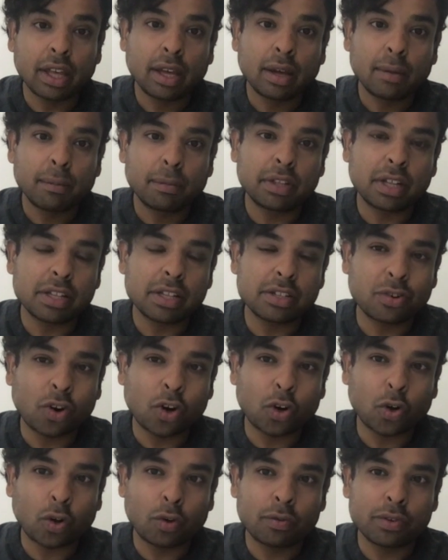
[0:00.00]
But that's
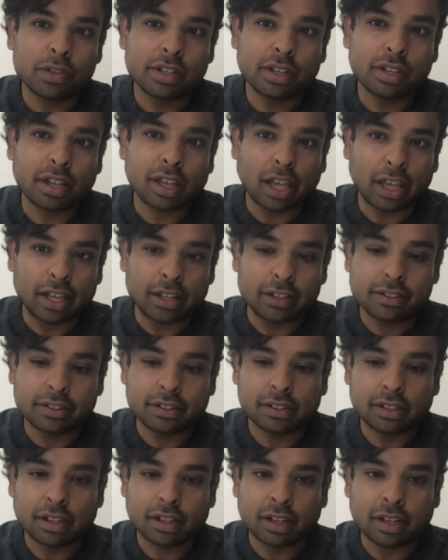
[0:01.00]
not always the
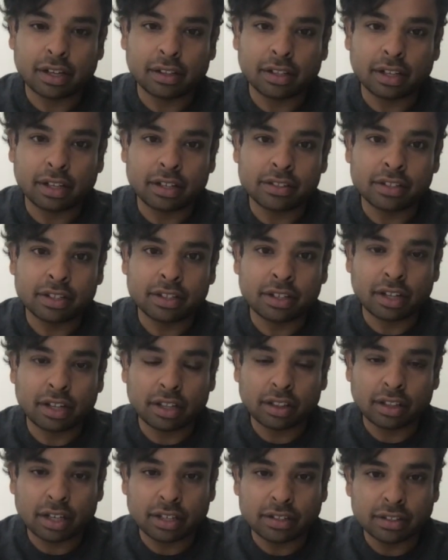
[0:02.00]
case. Uh, there is an,
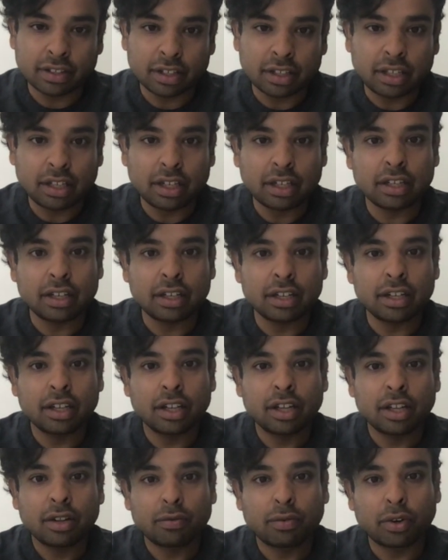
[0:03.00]
there is a need
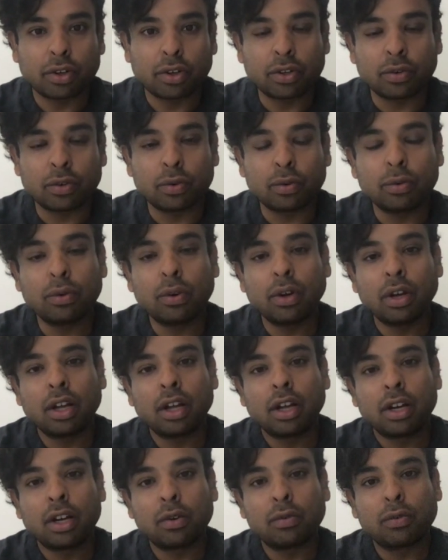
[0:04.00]
for you
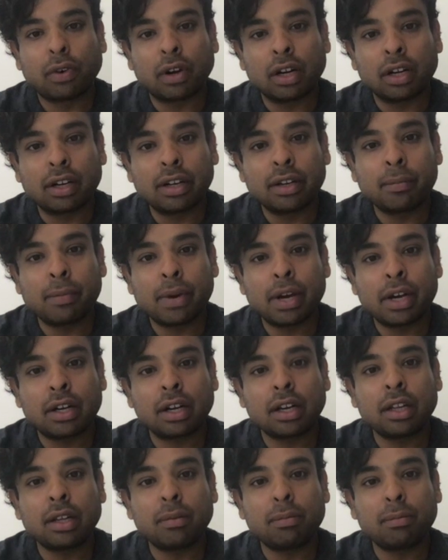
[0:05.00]
to
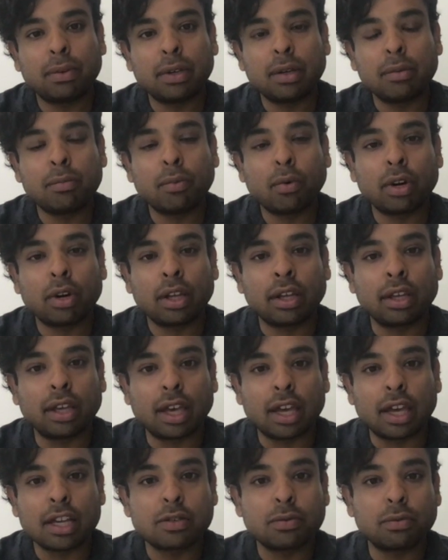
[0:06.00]
fundamentally be more
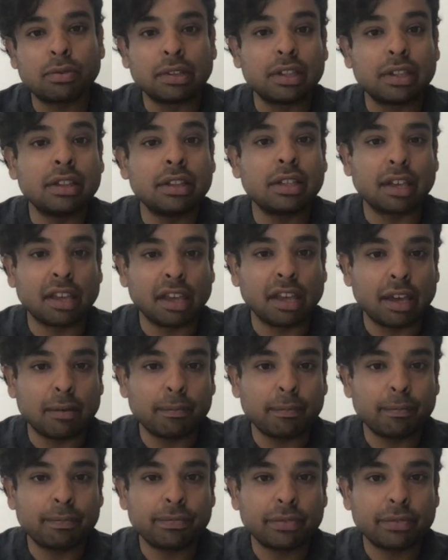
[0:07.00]
engaged within the
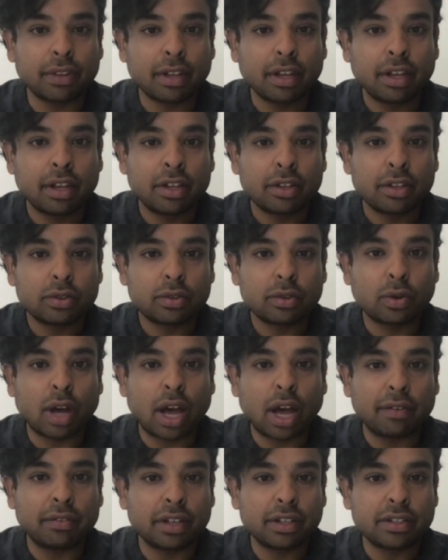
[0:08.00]
game, to
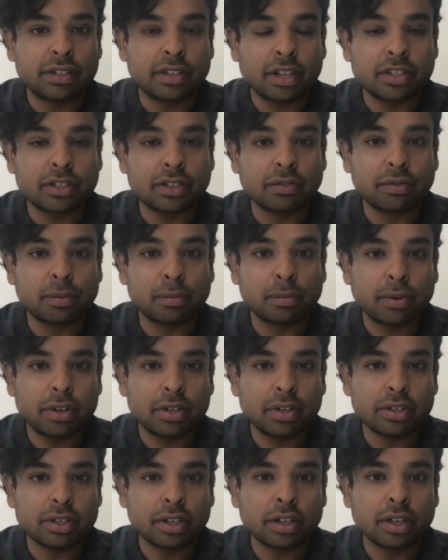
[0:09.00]
have that sense of
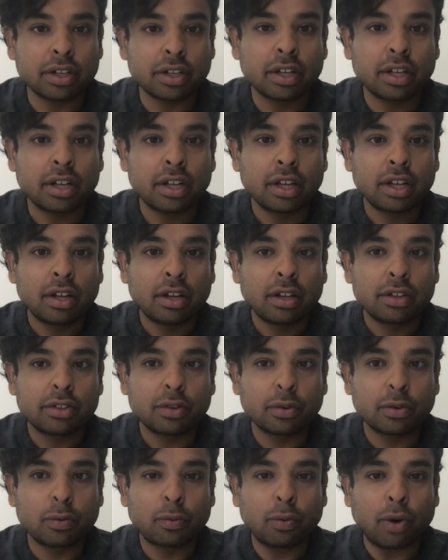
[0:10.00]
immersion.
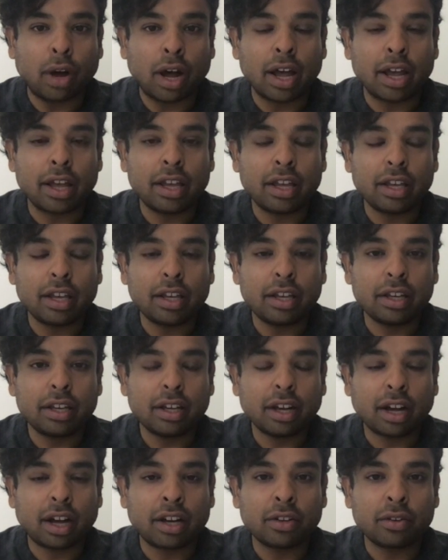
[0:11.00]
So
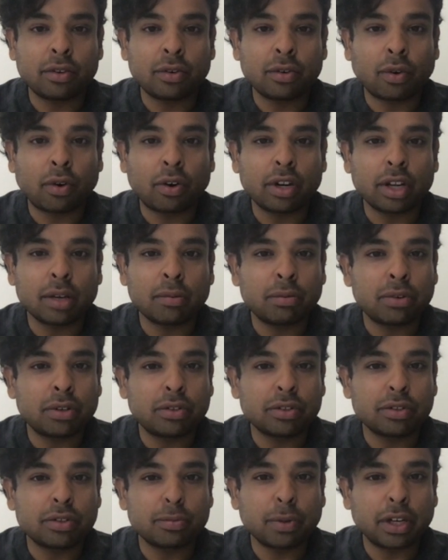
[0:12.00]
why are you not able
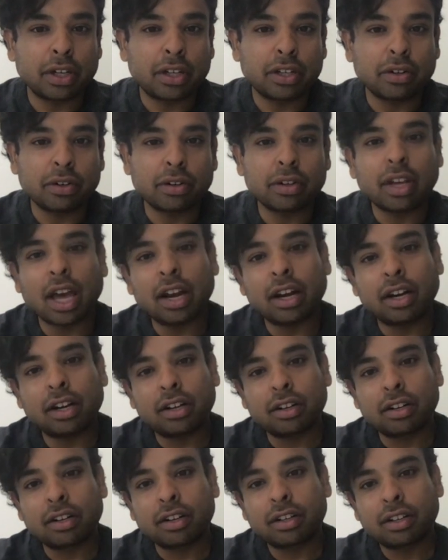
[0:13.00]
to speak to your
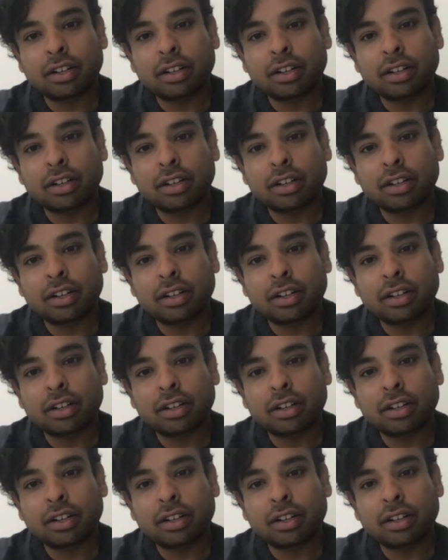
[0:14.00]
character